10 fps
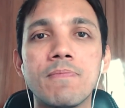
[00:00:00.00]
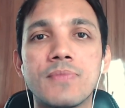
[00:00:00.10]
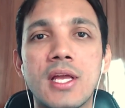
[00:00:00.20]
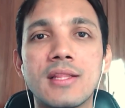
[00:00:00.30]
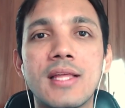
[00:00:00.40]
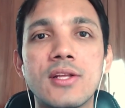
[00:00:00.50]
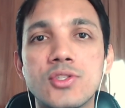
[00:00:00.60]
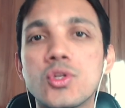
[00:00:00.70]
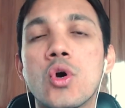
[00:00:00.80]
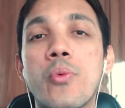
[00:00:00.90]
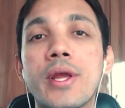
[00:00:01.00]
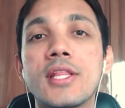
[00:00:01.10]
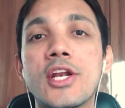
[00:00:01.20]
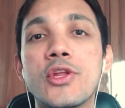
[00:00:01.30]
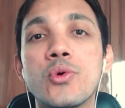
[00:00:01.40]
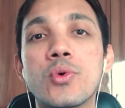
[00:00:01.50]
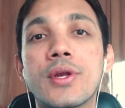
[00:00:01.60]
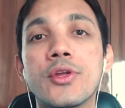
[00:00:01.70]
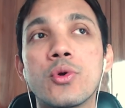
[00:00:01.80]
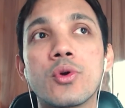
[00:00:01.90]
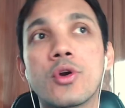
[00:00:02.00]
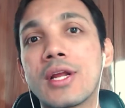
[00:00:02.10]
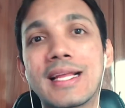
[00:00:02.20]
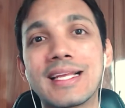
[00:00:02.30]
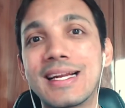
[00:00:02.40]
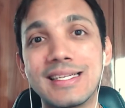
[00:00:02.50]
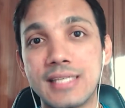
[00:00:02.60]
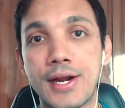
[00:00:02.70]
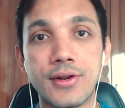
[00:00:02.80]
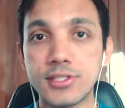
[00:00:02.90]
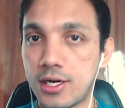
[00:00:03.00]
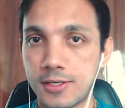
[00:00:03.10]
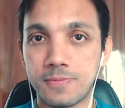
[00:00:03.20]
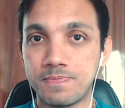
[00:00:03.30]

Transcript: then there is no way that you're going to get the desired result.